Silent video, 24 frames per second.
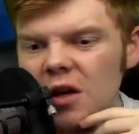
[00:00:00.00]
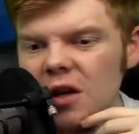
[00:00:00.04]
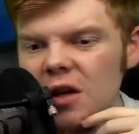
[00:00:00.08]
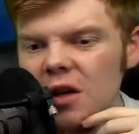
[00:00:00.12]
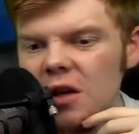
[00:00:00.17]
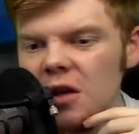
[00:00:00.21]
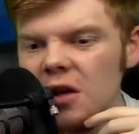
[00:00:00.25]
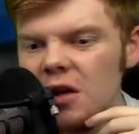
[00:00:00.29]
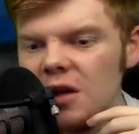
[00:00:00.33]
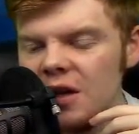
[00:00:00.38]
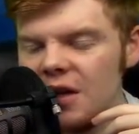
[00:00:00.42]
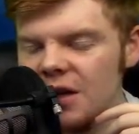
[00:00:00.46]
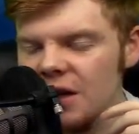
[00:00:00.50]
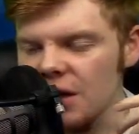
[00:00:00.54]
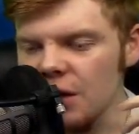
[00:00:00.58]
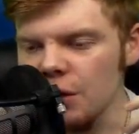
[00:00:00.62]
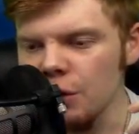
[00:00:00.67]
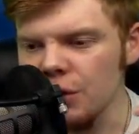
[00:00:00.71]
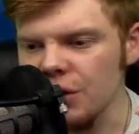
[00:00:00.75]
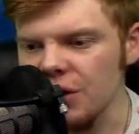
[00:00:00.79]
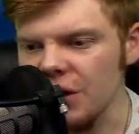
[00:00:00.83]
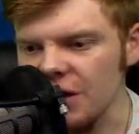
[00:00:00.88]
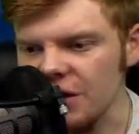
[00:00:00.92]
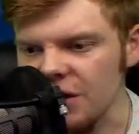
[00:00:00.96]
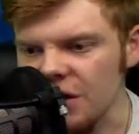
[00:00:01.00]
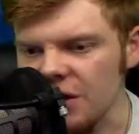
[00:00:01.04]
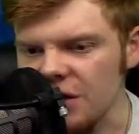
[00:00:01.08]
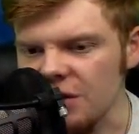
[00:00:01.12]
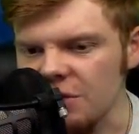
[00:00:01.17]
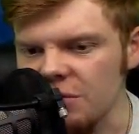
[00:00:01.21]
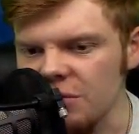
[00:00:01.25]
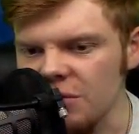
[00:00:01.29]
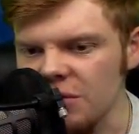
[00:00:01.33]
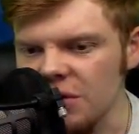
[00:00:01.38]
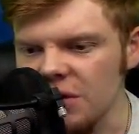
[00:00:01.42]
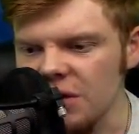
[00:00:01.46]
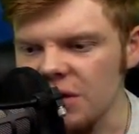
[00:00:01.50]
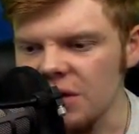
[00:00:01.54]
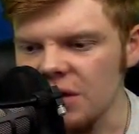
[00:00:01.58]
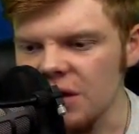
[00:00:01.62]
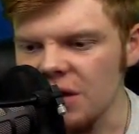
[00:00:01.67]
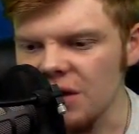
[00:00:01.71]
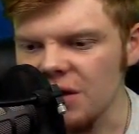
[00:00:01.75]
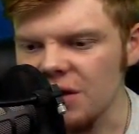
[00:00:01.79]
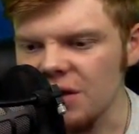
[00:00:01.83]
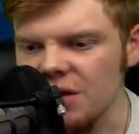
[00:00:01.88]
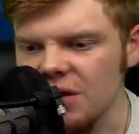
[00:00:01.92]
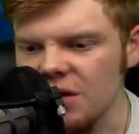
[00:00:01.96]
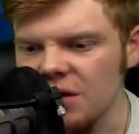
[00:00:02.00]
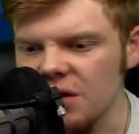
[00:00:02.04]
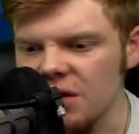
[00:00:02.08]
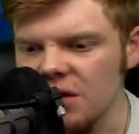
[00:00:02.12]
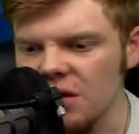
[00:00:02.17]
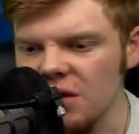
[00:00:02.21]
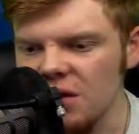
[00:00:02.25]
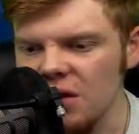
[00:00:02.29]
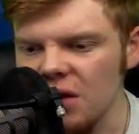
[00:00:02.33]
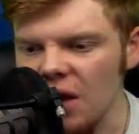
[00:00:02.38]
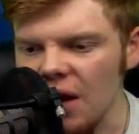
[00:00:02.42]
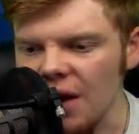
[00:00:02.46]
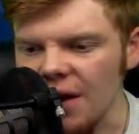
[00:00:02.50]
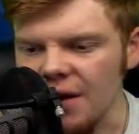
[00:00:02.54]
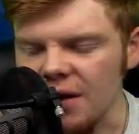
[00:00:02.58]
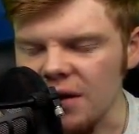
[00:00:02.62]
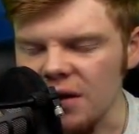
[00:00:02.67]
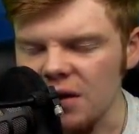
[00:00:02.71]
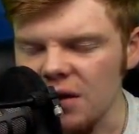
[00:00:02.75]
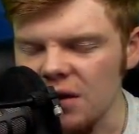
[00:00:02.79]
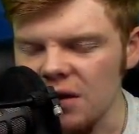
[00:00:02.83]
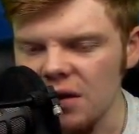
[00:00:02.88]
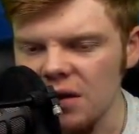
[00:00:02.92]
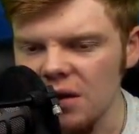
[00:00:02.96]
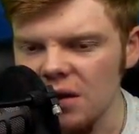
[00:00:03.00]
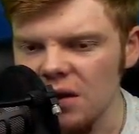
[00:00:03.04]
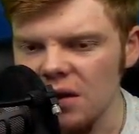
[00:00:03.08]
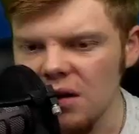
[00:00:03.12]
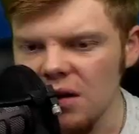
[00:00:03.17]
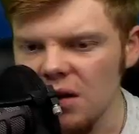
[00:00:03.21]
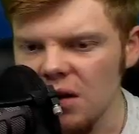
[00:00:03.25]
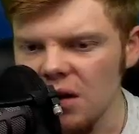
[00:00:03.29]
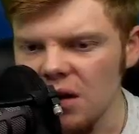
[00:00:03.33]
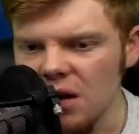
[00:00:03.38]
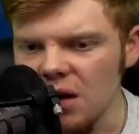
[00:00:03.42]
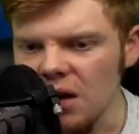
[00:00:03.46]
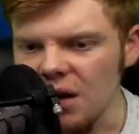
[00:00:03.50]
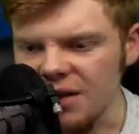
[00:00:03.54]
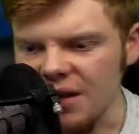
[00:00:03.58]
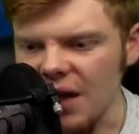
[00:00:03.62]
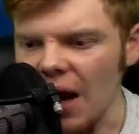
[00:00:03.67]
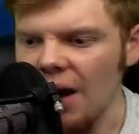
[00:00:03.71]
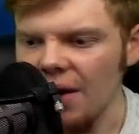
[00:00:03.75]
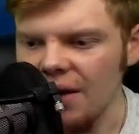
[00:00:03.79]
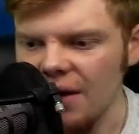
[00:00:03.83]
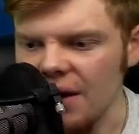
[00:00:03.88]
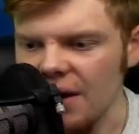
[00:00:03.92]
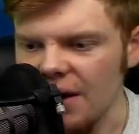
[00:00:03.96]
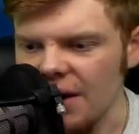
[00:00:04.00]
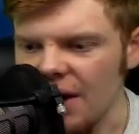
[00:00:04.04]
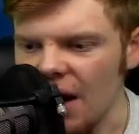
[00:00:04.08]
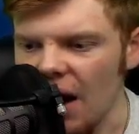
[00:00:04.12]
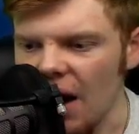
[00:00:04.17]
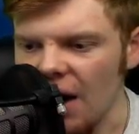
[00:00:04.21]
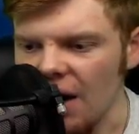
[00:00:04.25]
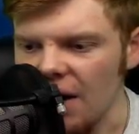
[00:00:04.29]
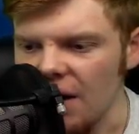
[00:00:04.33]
he was like this like Italian guy.